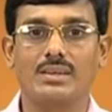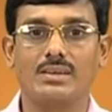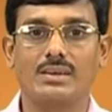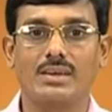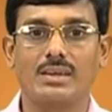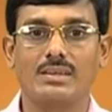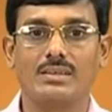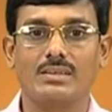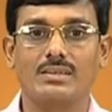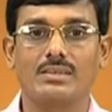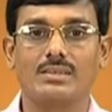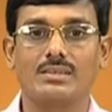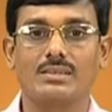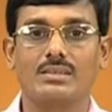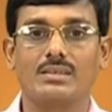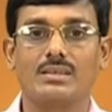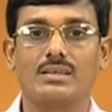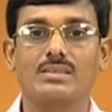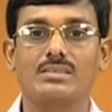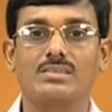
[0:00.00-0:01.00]
rate
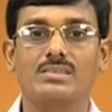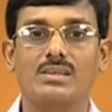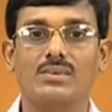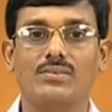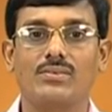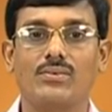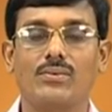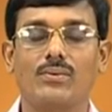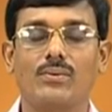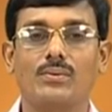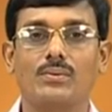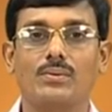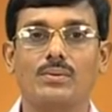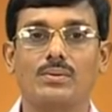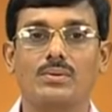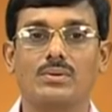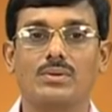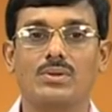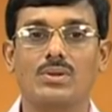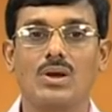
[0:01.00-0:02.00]
is therefore
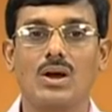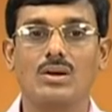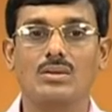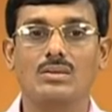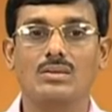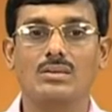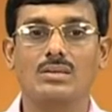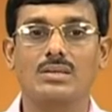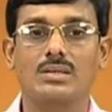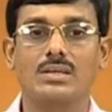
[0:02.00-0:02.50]
not